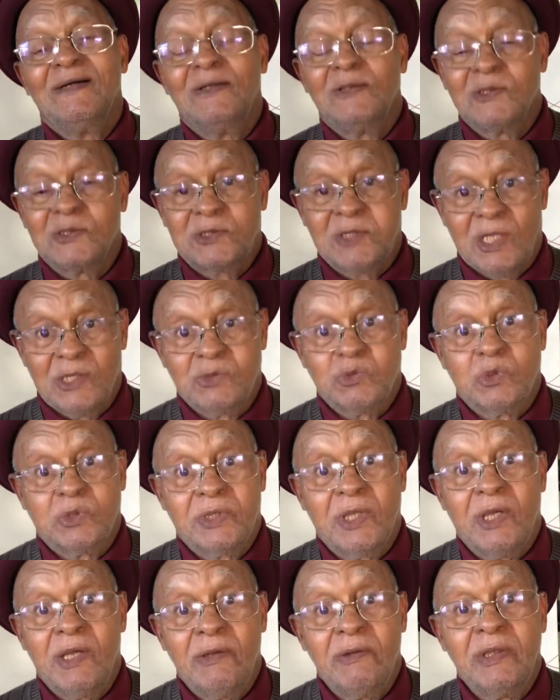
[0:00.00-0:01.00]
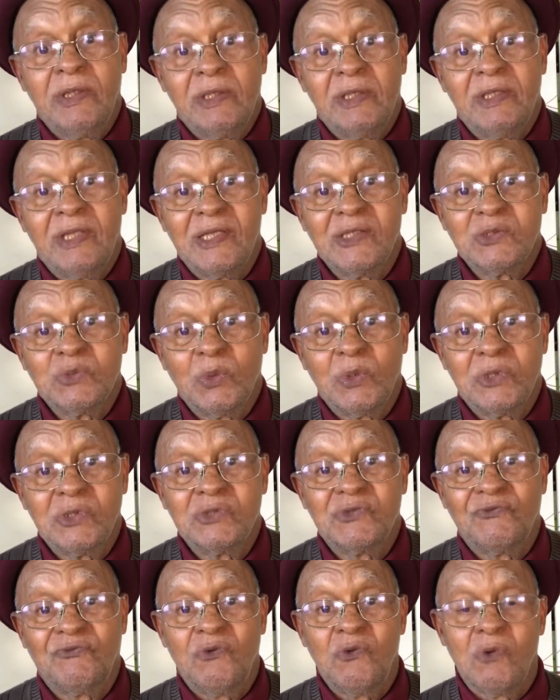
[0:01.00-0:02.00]
That's what they're in, and that's what
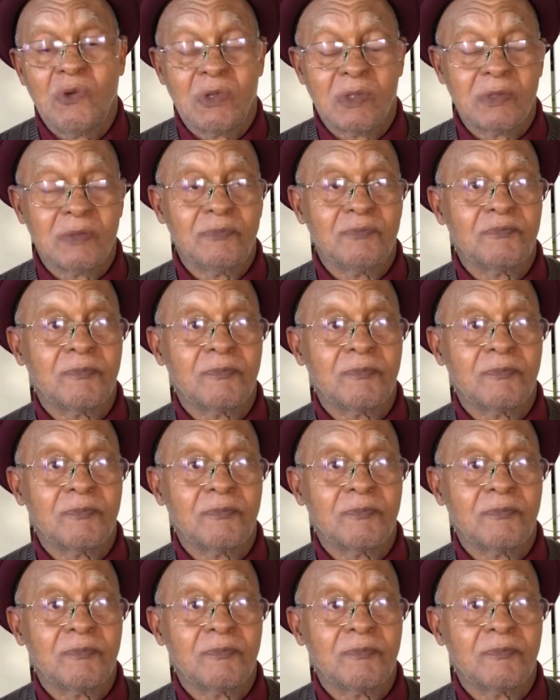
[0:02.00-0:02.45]
it's for.